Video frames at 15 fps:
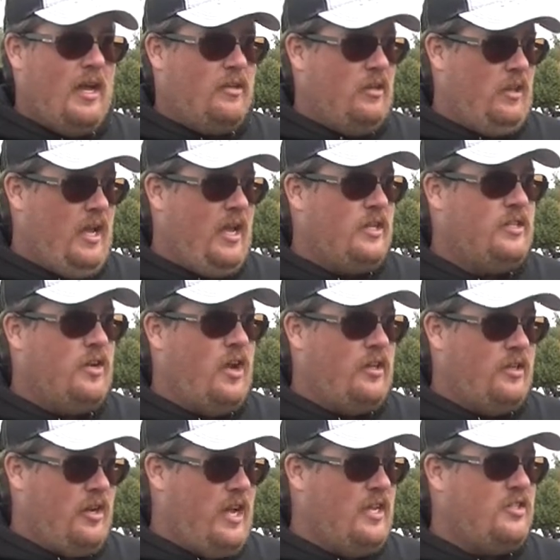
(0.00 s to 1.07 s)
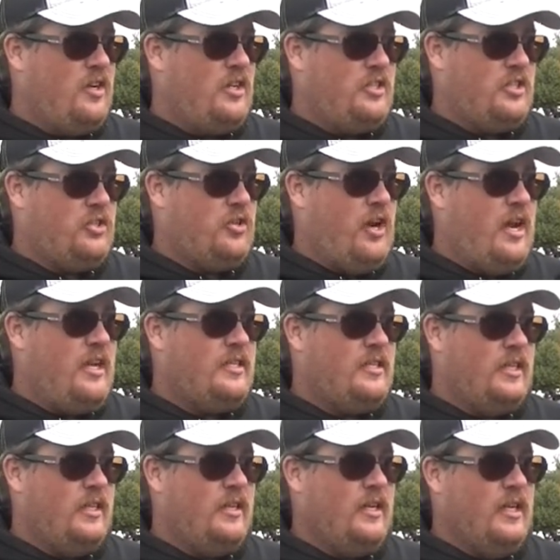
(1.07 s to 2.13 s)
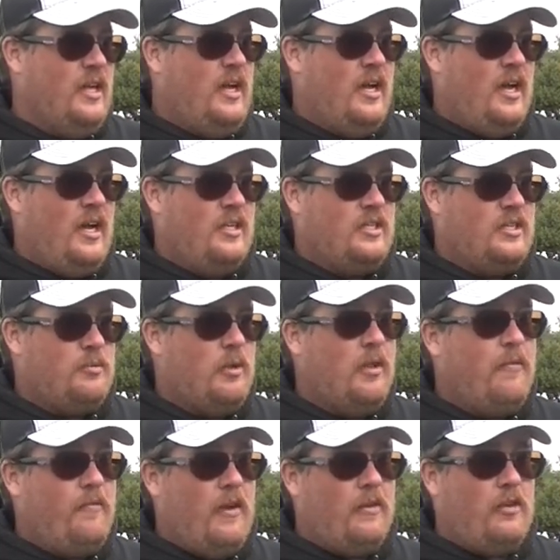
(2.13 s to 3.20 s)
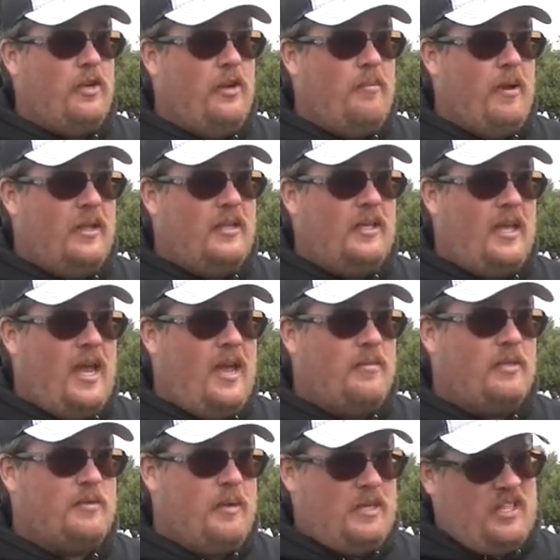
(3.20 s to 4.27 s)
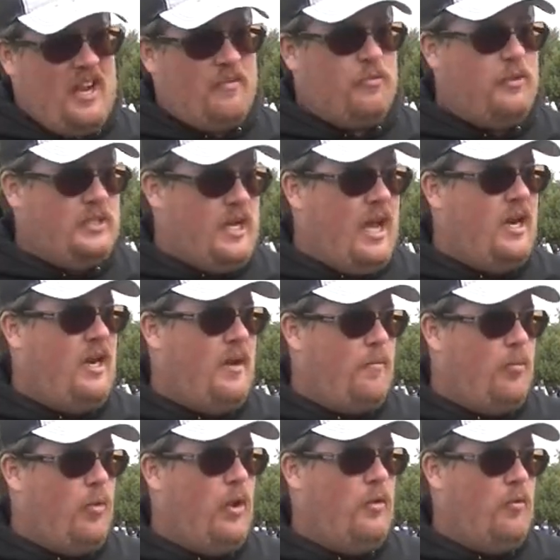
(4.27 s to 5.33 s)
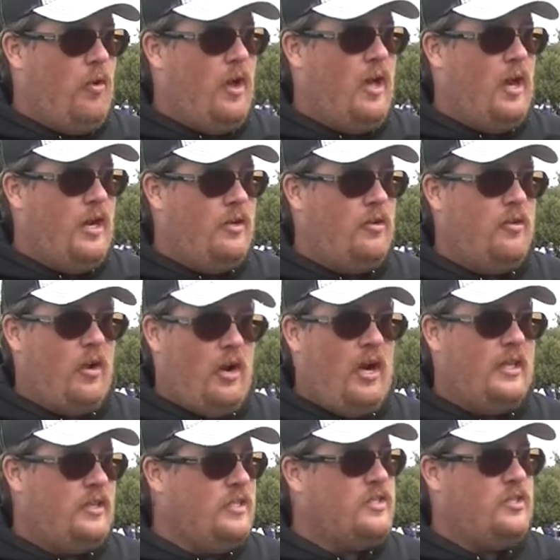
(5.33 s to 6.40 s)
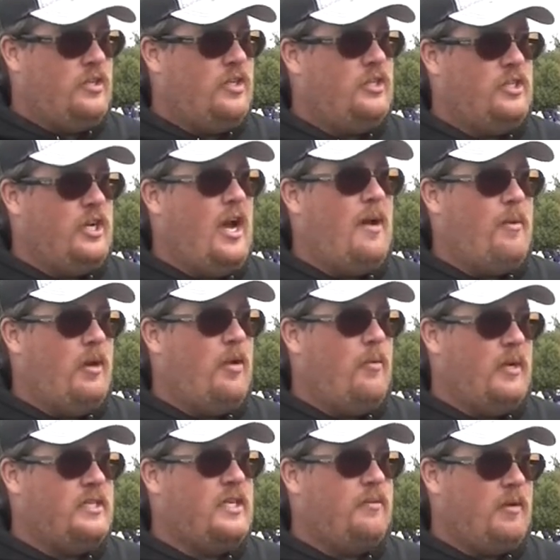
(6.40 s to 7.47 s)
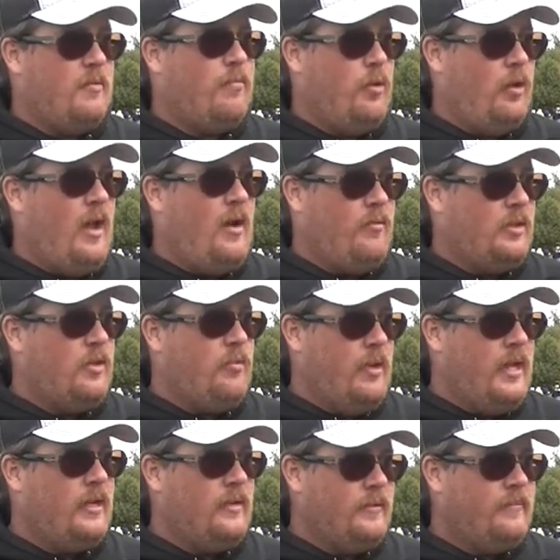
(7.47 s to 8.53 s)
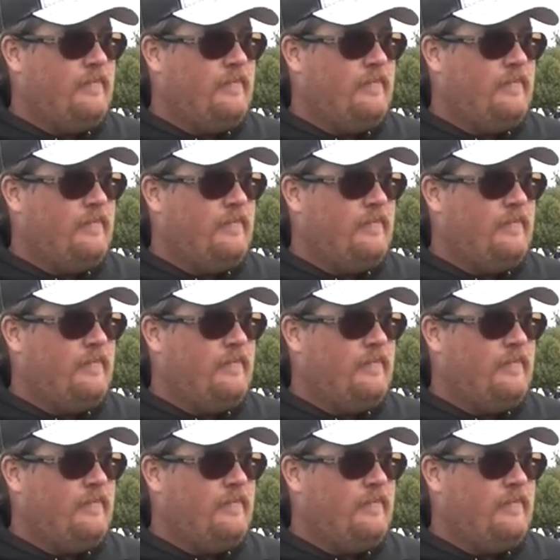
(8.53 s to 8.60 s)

had their legs on, their heads on straight, and just really felt good about the game, especially after we tied it up 1-1. I knew, all right, this is a good job. I know my team can pull out with the win.